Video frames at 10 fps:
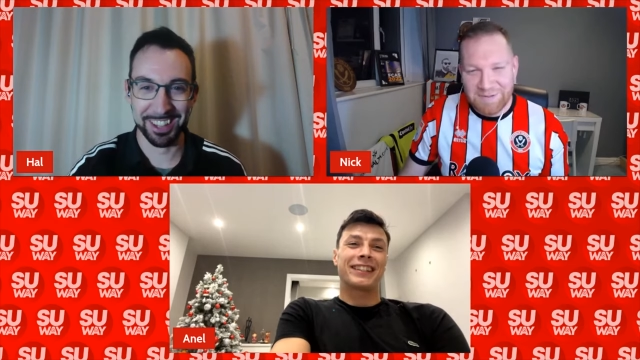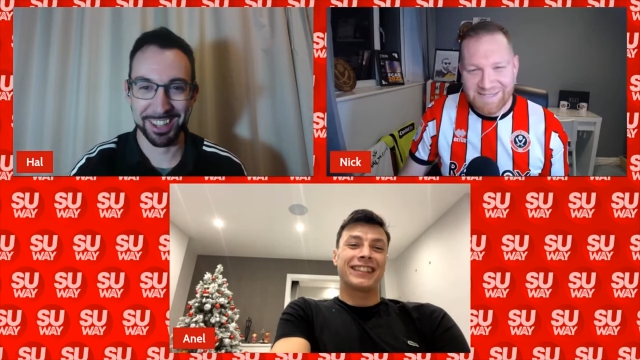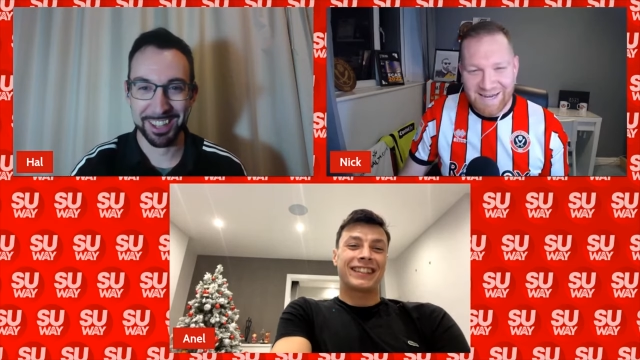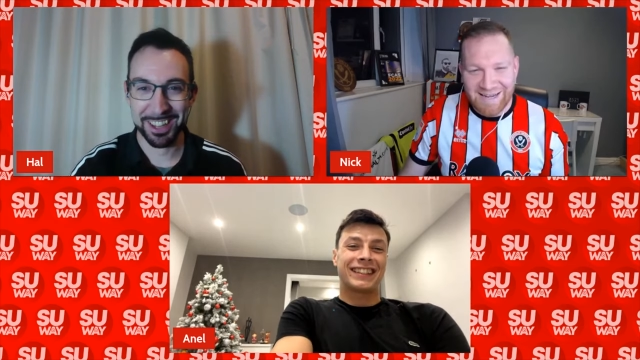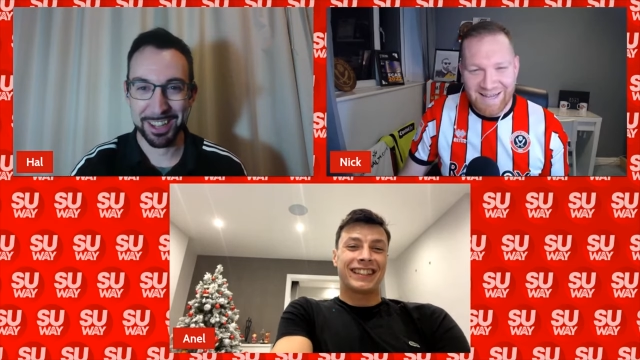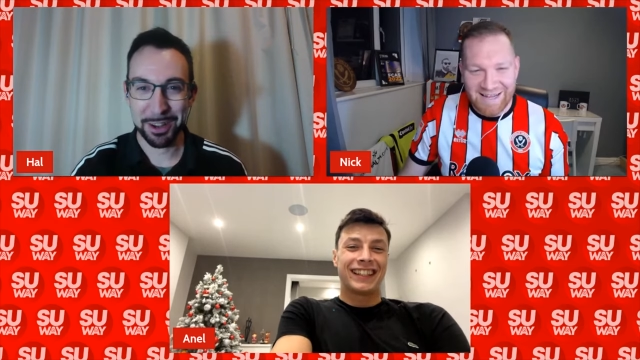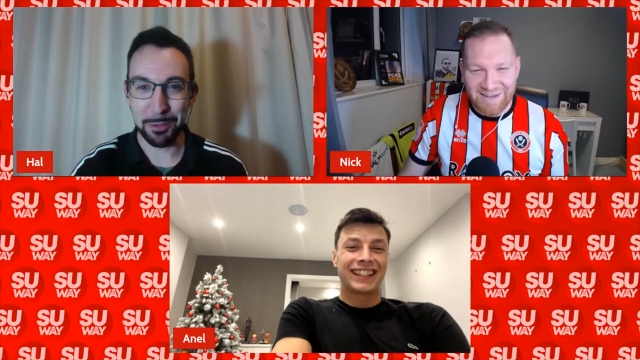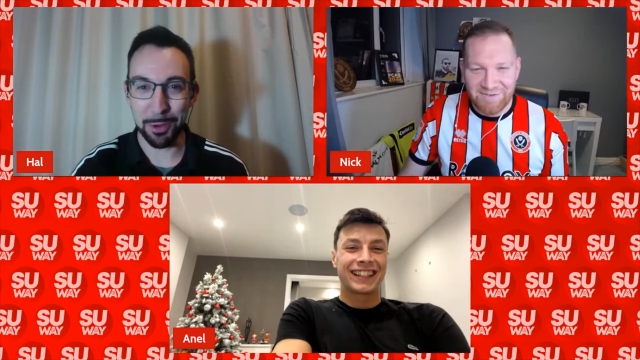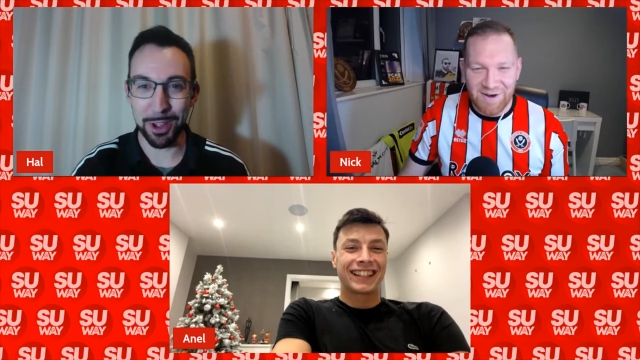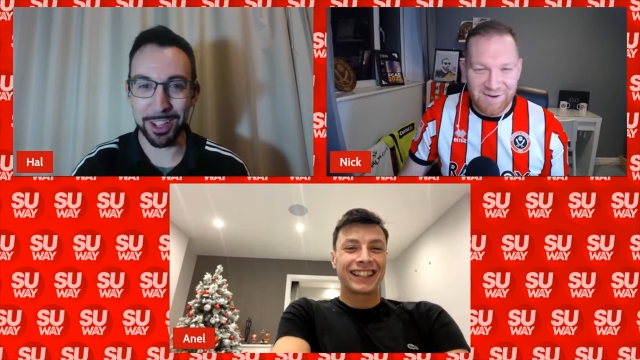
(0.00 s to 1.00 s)
Speaker 1: say that.
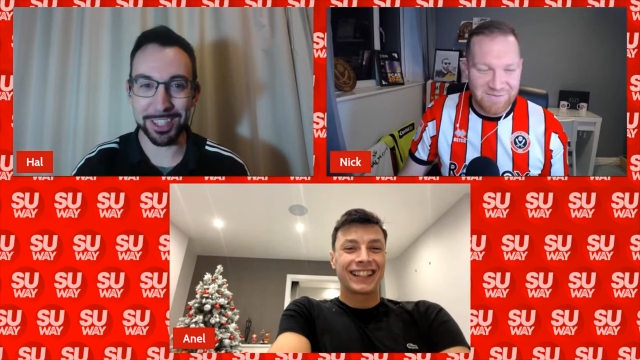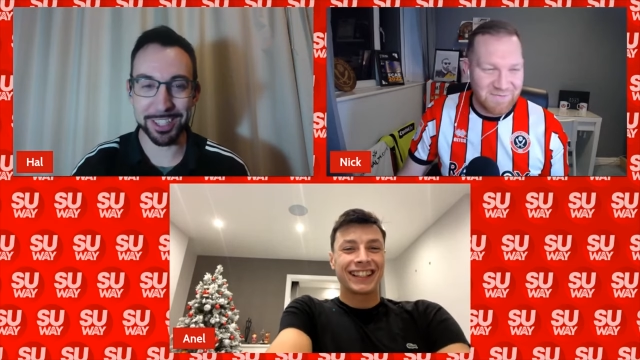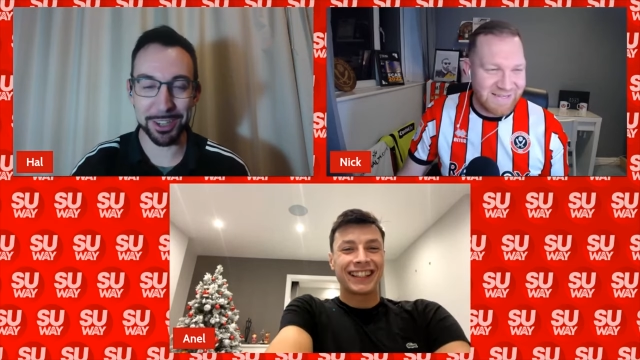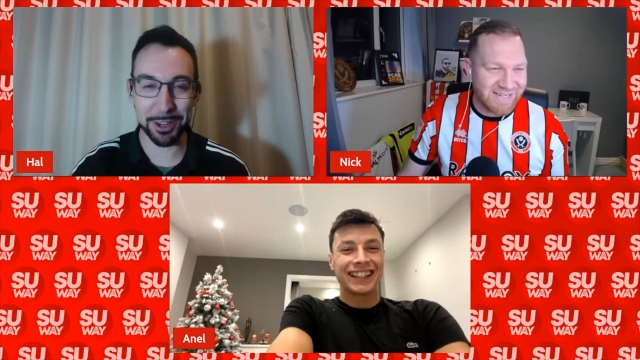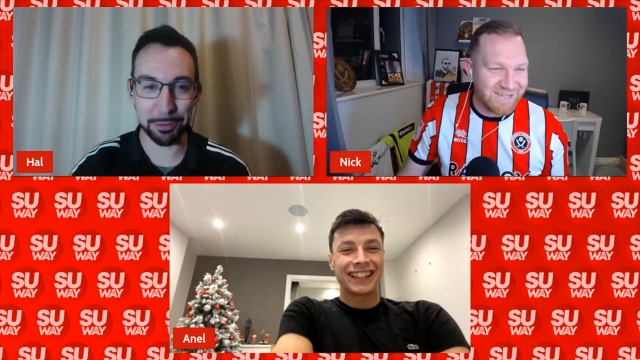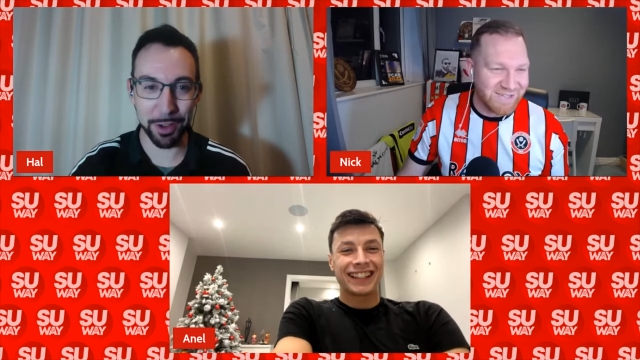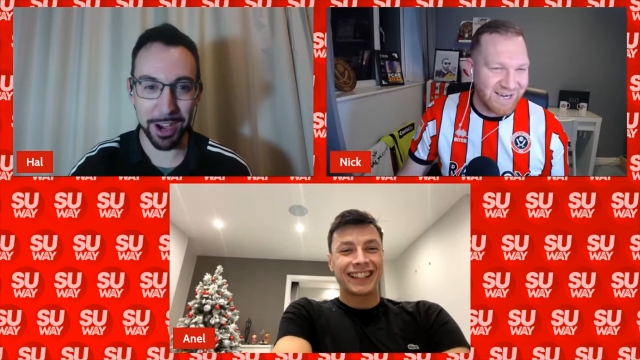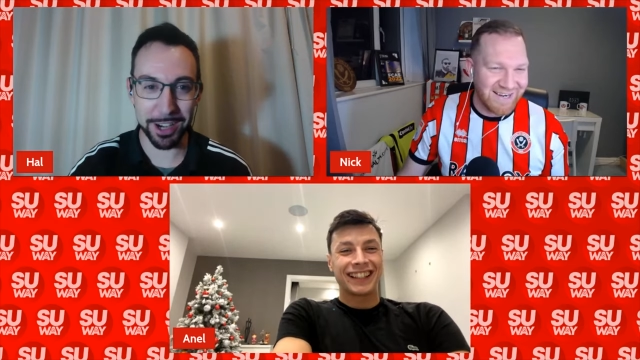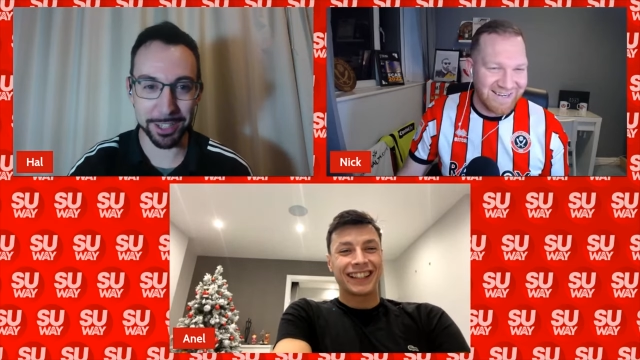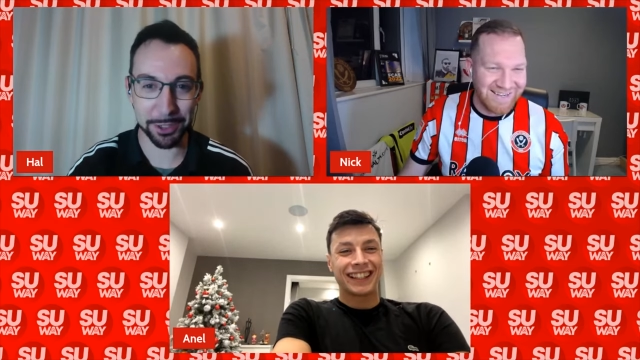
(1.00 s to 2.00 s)
Then. What are you
Speaker 2: talking?
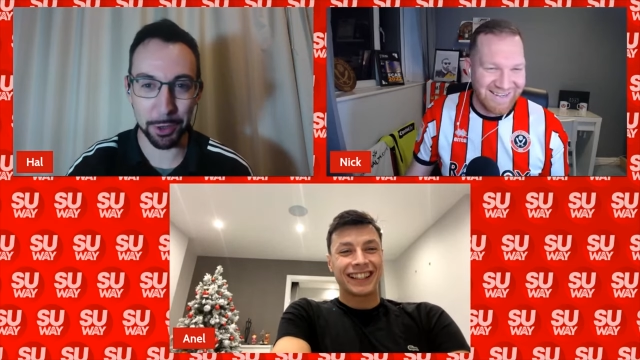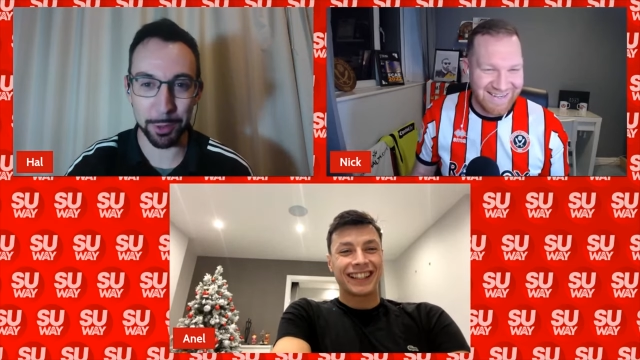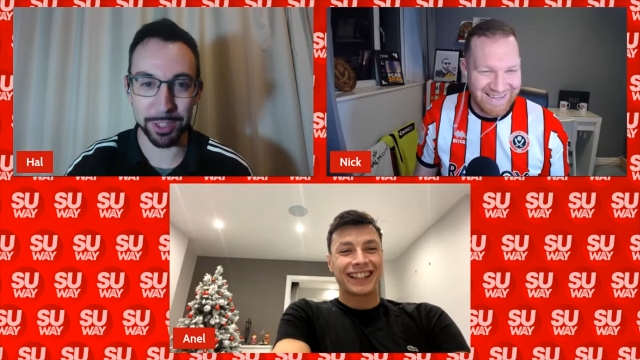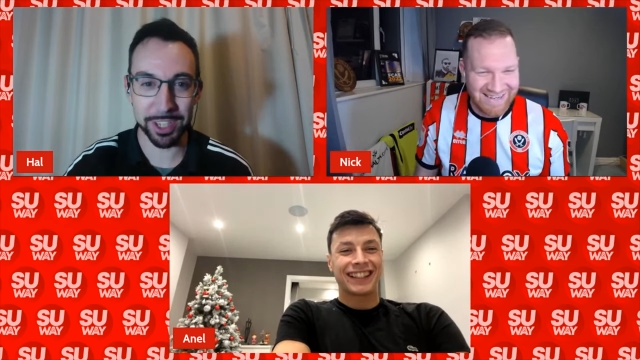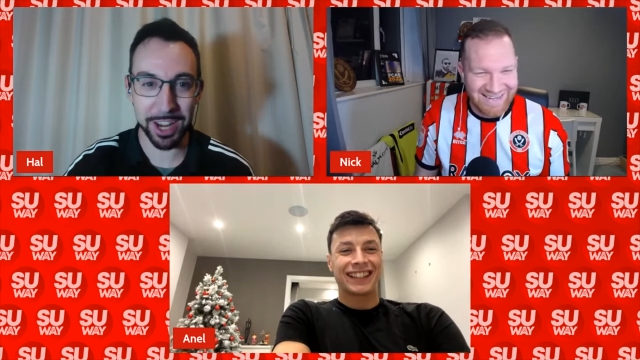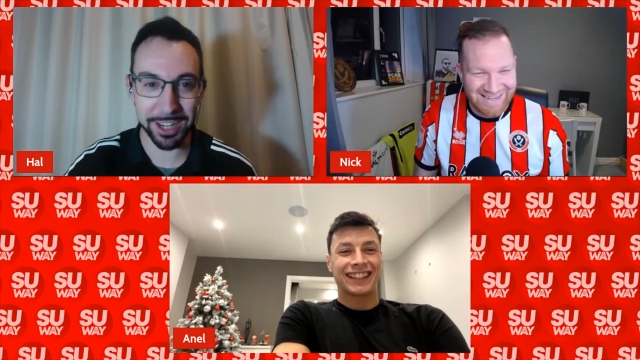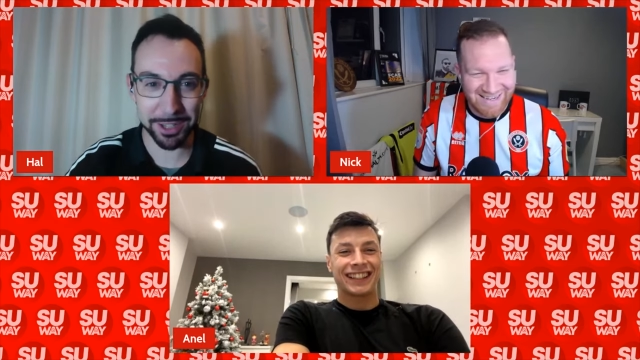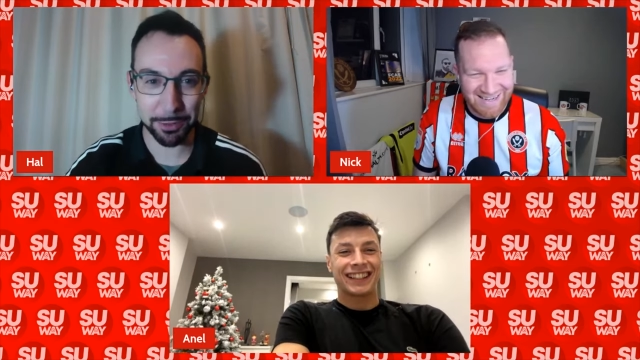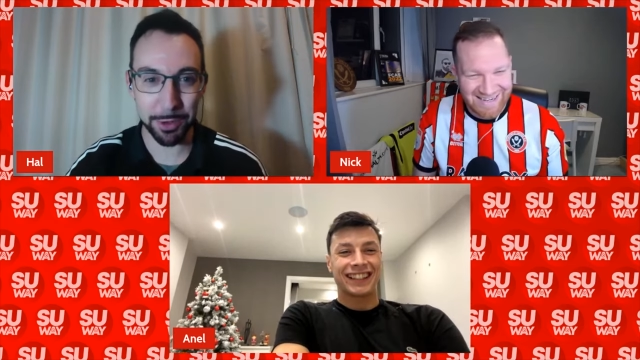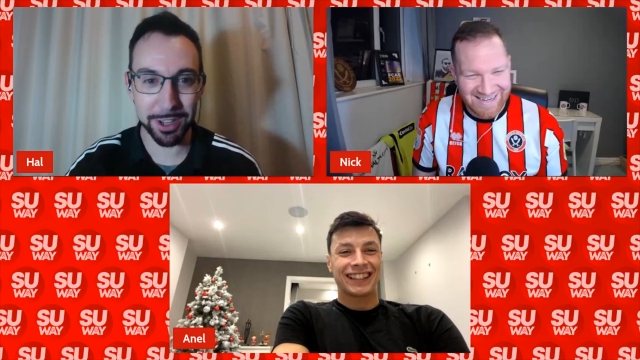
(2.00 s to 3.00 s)
Finest cuisine
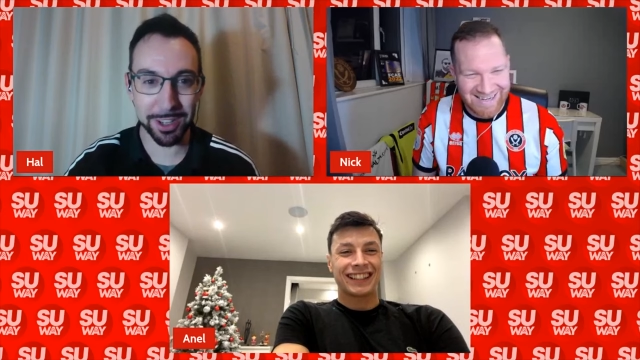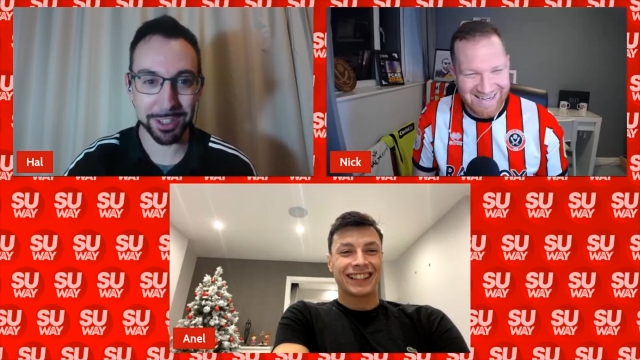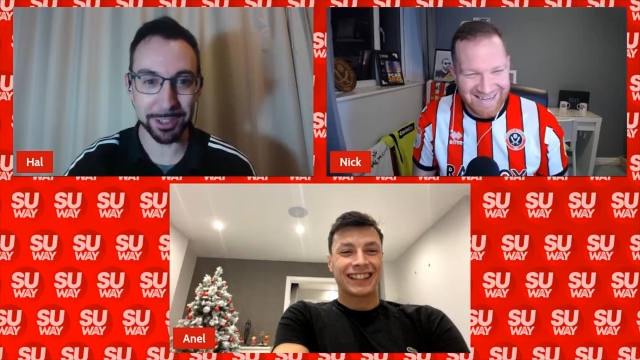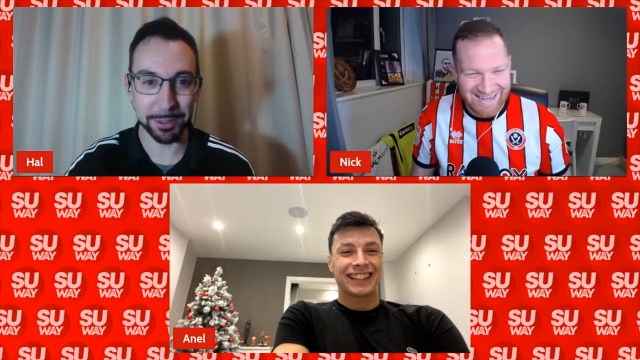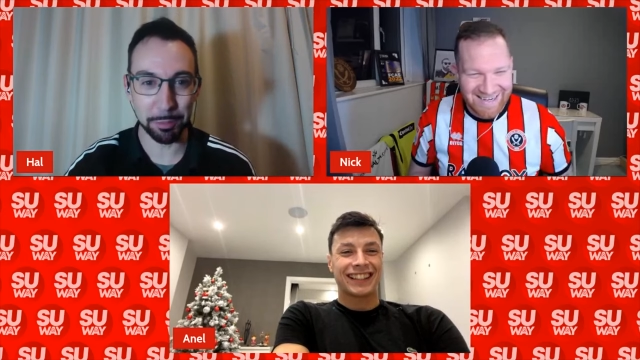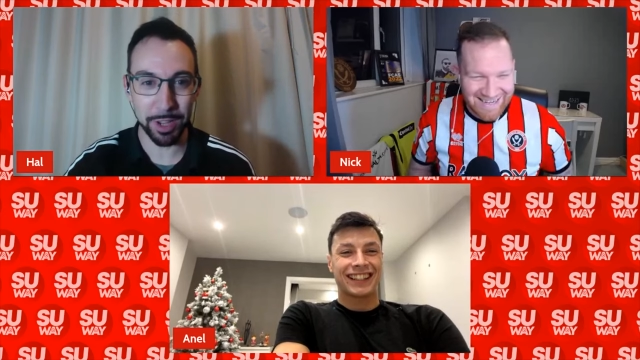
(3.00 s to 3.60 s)
in the world: